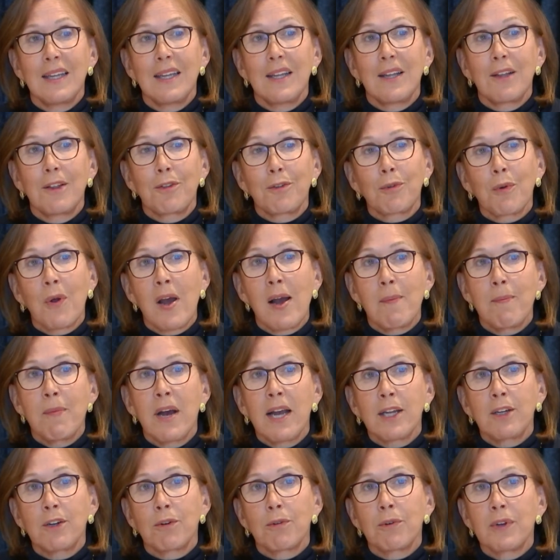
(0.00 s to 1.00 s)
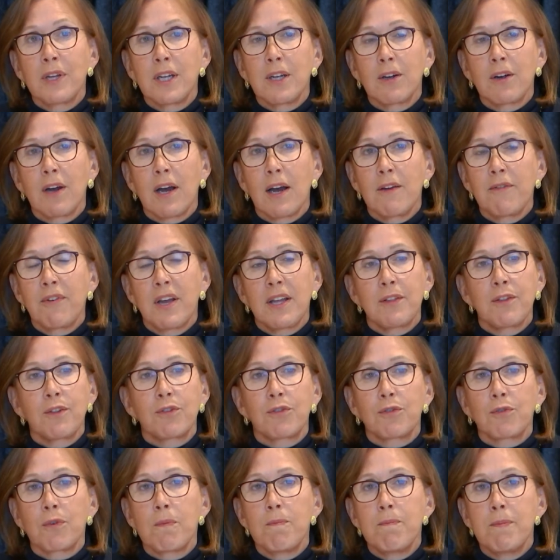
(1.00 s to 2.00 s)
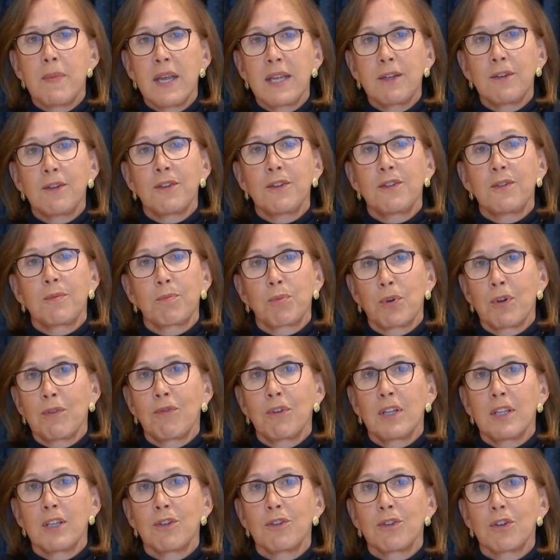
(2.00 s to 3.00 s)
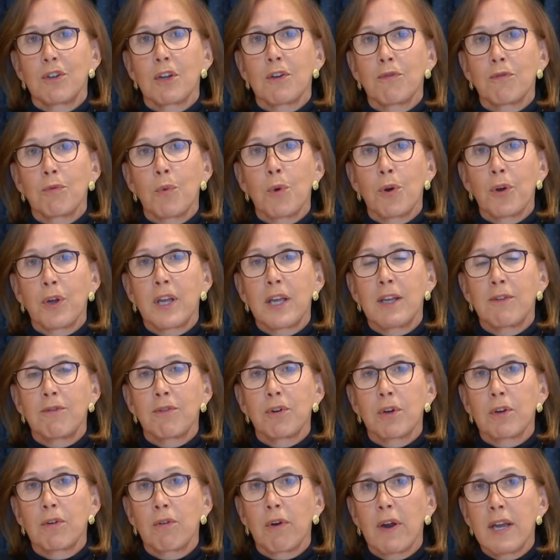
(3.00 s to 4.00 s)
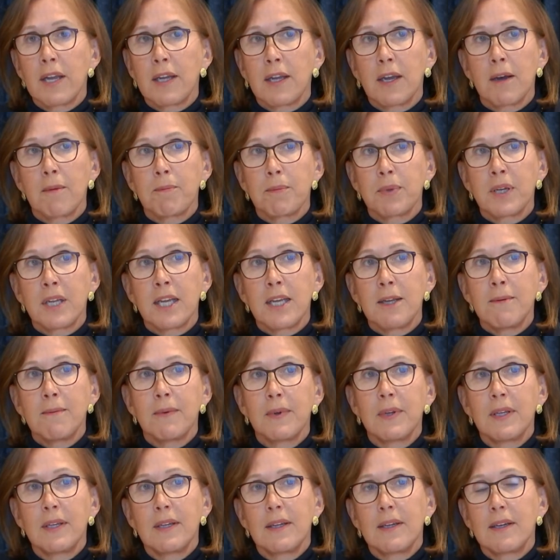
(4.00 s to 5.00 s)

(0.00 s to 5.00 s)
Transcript: Throughout my career, I've had the tremendous privilege of working for a great company,